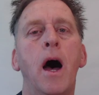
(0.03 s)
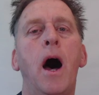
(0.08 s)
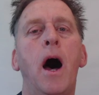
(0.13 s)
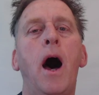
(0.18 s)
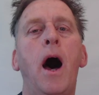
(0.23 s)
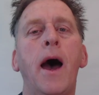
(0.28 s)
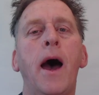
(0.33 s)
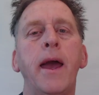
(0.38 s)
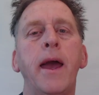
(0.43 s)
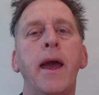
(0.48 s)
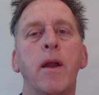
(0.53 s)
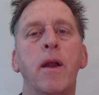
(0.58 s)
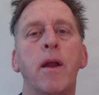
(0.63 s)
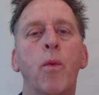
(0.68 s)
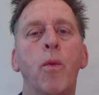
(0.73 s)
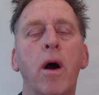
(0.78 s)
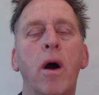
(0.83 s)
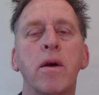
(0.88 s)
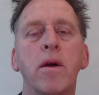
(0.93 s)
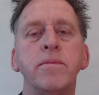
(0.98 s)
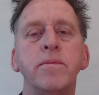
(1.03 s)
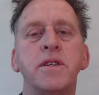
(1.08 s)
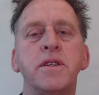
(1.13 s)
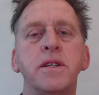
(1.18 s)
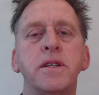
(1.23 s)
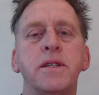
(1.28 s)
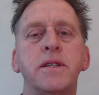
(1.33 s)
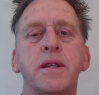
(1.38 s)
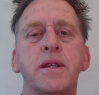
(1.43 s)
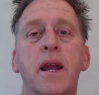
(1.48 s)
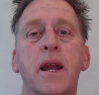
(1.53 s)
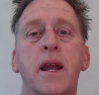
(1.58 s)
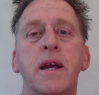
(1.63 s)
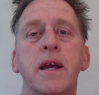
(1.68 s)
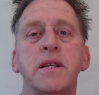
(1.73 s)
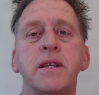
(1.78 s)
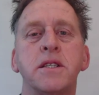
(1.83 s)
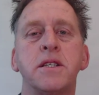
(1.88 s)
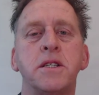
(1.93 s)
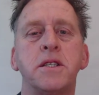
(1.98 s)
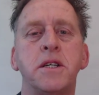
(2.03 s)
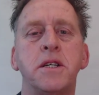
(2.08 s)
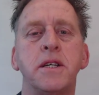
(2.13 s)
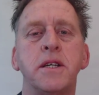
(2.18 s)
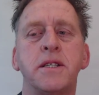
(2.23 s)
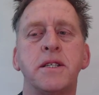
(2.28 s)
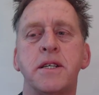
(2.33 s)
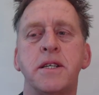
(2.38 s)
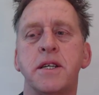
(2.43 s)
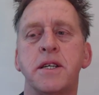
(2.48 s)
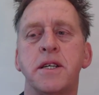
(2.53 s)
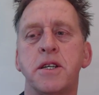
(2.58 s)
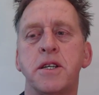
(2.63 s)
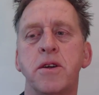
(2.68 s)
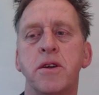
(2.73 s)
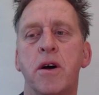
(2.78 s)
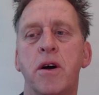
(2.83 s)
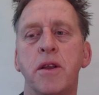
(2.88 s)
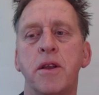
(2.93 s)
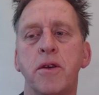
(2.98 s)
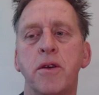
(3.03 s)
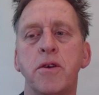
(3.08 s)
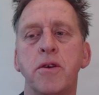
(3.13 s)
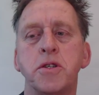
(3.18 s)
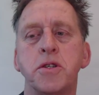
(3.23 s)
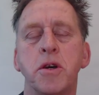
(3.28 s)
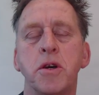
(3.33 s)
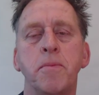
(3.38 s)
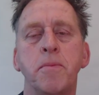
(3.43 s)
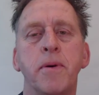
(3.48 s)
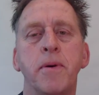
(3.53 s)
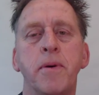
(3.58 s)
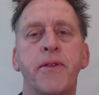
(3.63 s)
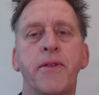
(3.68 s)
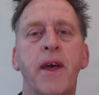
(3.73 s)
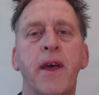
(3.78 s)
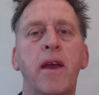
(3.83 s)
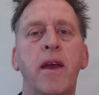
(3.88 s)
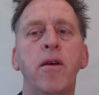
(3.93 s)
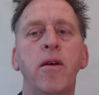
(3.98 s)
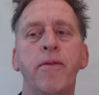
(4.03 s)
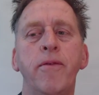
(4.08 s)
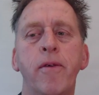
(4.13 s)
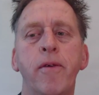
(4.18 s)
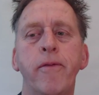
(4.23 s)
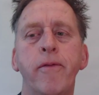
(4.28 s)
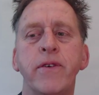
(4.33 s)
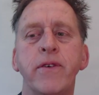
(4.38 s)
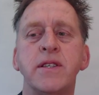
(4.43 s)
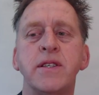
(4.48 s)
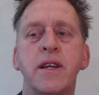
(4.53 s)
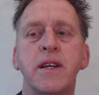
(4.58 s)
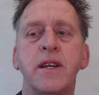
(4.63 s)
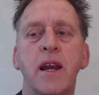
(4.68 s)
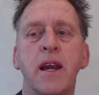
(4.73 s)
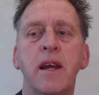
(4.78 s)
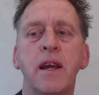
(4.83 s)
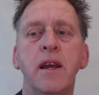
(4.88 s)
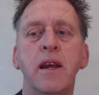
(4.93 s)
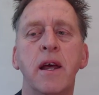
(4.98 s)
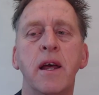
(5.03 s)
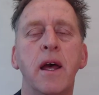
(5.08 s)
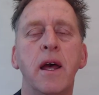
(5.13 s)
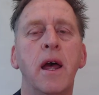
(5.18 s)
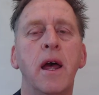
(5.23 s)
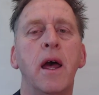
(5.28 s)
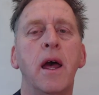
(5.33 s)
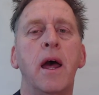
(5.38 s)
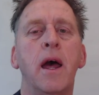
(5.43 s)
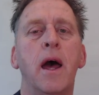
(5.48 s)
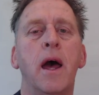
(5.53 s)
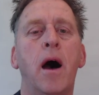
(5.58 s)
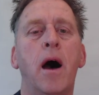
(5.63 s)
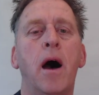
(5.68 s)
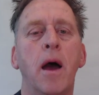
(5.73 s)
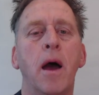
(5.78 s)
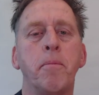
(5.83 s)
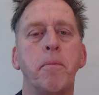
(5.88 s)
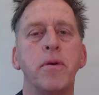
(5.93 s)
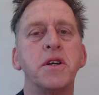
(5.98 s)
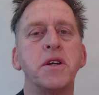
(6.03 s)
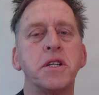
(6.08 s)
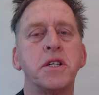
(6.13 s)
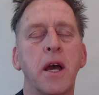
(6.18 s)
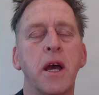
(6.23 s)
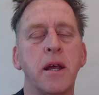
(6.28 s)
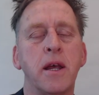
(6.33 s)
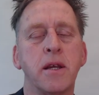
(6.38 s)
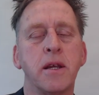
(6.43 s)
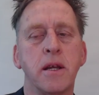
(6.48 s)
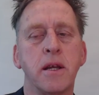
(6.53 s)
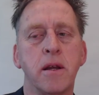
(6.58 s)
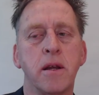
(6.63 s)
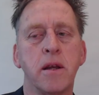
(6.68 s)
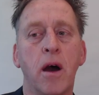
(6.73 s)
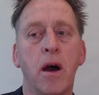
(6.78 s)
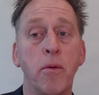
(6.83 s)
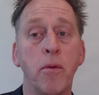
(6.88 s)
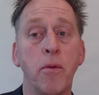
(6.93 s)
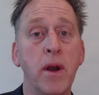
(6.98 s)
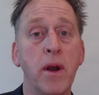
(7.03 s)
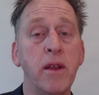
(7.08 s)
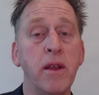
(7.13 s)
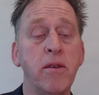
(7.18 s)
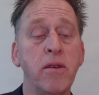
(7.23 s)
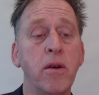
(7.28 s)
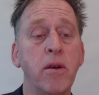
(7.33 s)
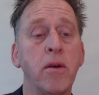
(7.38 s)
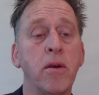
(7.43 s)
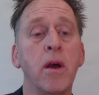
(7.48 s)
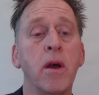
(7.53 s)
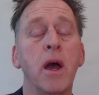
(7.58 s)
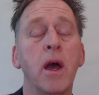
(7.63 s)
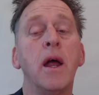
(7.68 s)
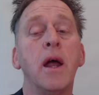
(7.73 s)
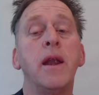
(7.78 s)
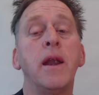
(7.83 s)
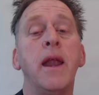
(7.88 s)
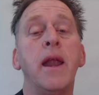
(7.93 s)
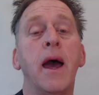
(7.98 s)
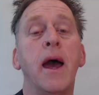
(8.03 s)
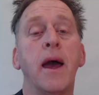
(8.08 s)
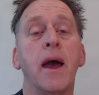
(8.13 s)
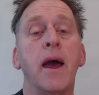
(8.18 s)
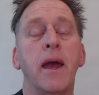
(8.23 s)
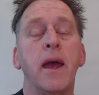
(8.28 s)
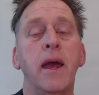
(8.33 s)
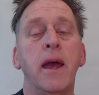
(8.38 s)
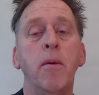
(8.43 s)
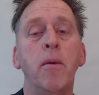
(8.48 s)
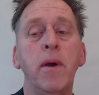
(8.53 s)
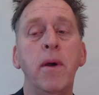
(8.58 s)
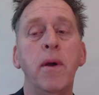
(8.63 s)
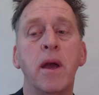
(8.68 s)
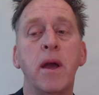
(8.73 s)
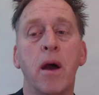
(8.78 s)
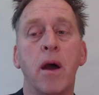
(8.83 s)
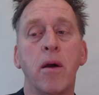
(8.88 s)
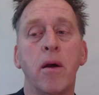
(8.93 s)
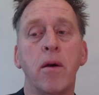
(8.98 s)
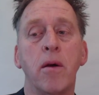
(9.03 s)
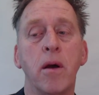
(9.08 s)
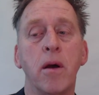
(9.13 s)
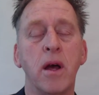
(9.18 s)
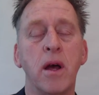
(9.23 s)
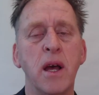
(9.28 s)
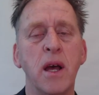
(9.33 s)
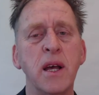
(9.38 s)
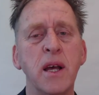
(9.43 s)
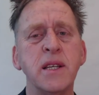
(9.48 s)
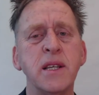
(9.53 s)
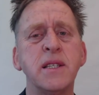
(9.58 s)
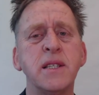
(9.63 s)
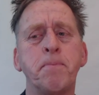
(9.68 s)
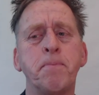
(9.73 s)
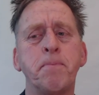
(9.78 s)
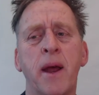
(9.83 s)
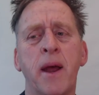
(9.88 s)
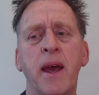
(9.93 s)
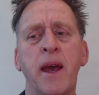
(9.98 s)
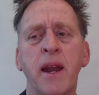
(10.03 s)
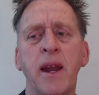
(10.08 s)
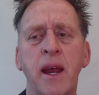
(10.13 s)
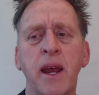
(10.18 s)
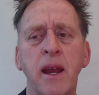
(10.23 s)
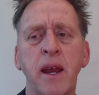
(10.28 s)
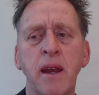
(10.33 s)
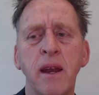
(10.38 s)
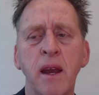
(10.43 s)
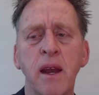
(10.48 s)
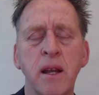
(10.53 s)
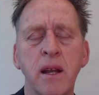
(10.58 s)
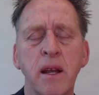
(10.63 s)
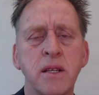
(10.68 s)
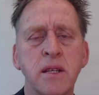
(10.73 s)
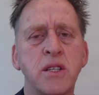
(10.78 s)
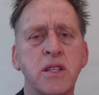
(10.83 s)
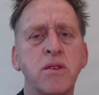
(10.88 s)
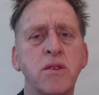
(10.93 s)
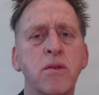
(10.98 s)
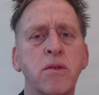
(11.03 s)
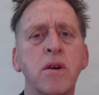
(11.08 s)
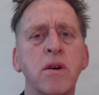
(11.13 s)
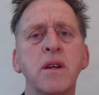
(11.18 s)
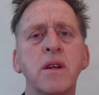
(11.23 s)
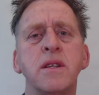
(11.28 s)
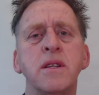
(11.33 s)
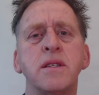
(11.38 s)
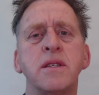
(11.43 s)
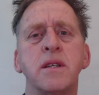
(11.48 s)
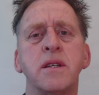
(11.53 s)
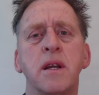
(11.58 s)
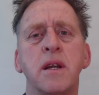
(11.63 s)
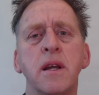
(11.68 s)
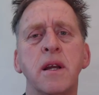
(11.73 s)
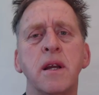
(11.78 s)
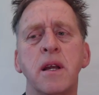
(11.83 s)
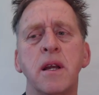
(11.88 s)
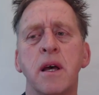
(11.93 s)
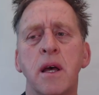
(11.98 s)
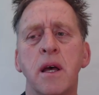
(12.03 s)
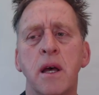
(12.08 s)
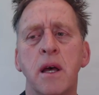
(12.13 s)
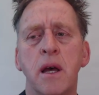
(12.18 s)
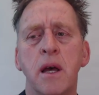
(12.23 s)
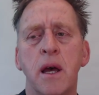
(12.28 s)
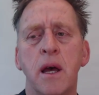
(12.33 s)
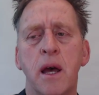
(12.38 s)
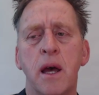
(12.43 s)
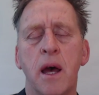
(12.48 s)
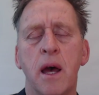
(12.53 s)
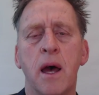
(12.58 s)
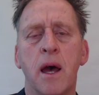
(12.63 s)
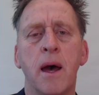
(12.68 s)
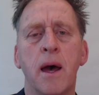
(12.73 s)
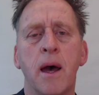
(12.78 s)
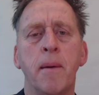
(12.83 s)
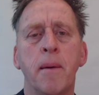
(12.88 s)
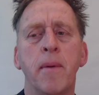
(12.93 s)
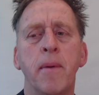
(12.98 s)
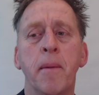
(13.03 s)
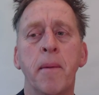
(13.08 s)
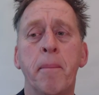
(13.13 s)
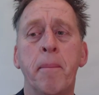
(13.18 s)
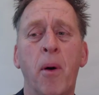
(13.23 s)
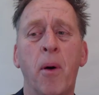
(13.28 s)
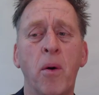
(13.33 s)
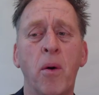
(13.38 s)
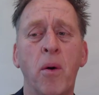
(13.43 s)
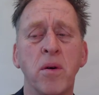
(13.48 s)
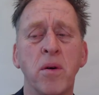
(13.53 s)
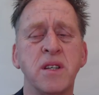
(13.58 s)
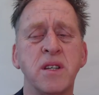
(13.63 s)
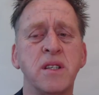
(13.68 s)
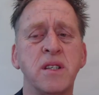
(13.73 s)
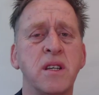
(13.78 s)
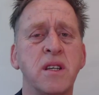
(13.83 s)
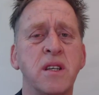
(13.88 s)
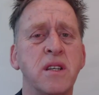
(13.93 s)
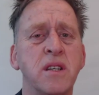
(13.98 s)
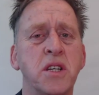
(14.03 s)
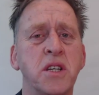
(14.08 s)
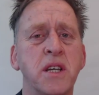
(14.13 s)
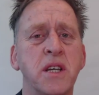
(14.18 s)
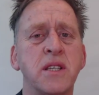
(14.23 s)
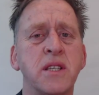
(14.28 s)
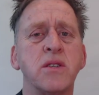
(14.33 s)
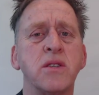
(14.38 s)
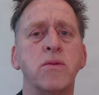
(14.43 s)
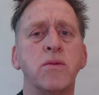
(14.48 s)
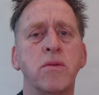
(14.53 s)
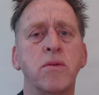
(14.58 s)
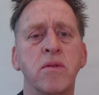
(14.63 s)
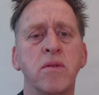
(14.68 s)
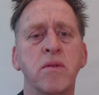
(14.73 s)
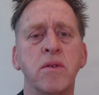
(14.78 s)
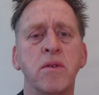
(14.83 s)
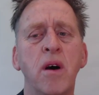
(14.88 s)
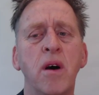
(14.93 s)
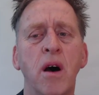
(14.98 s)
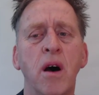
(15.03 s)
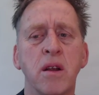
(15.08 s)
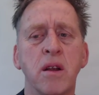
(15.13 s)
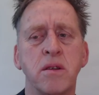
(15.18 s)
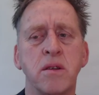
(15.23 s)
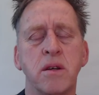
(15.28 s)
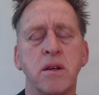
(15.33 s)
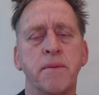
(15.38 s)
Hi and welcome to today's chess session on YouTube. Thank you for visiting. I appreciate it. I really do. Now here we go. Is planning still considered important in chess or not?